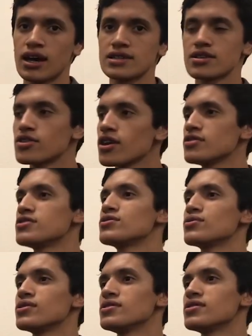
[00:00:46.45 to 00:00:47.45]
As a theology
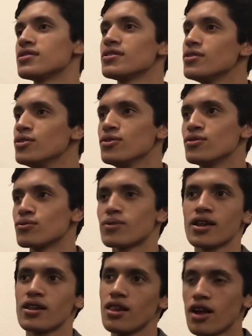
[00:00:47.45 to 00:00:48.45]
student, you
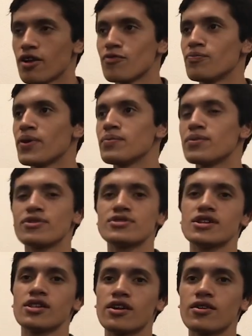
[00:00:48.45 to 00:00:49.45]
write a lot of
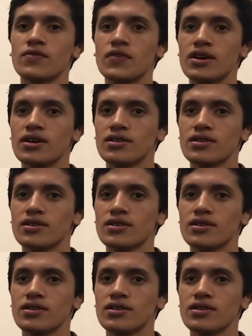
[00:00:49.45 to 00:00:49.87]
papers, a lot of